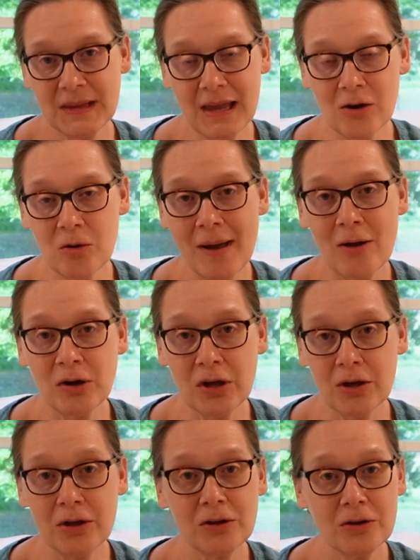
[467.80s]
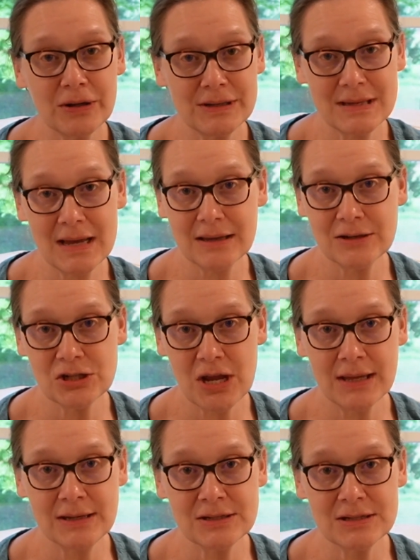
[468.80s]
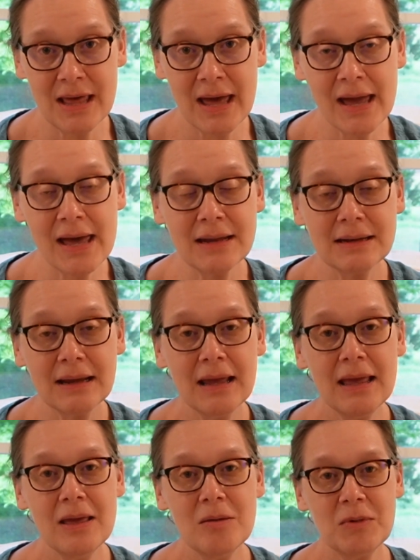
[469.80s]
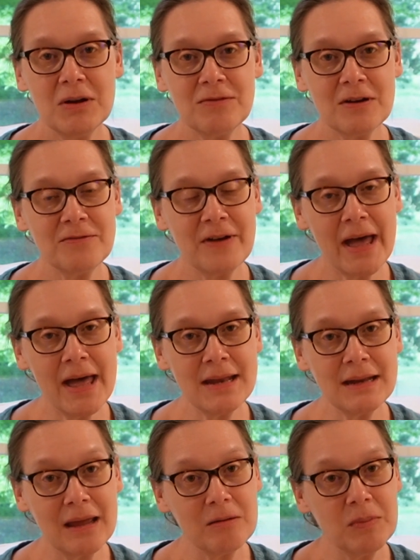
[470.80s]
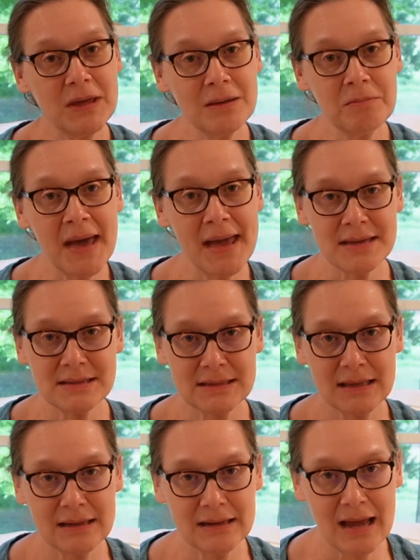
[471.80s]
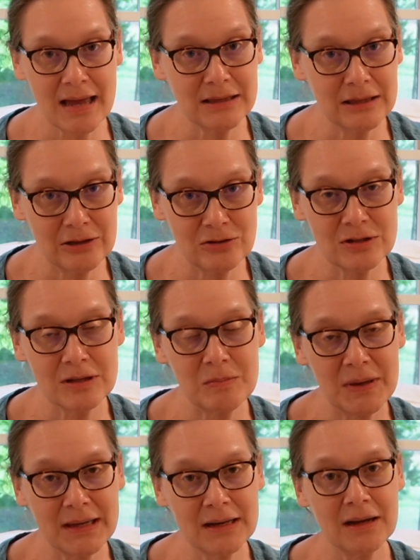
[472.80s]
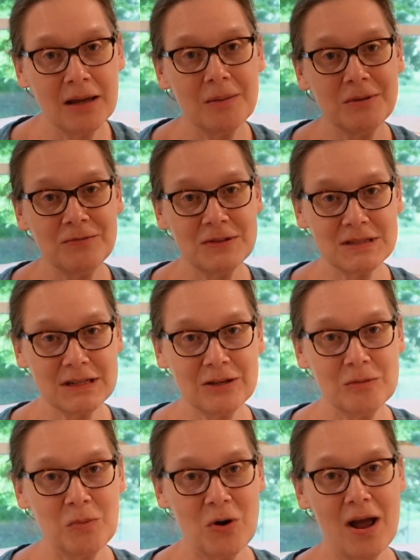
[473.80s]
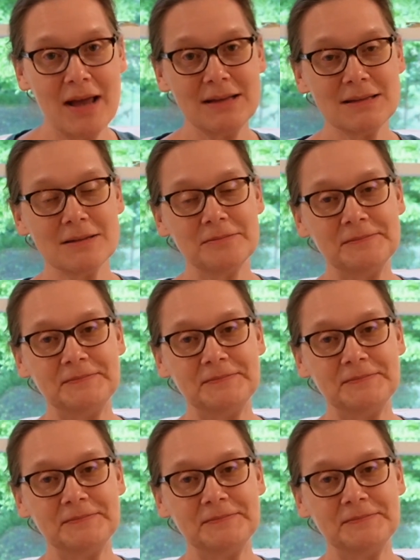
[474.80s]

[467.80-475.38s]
care about color because I can change that. But if I find a big basket, I usually pick it up if it's a good price.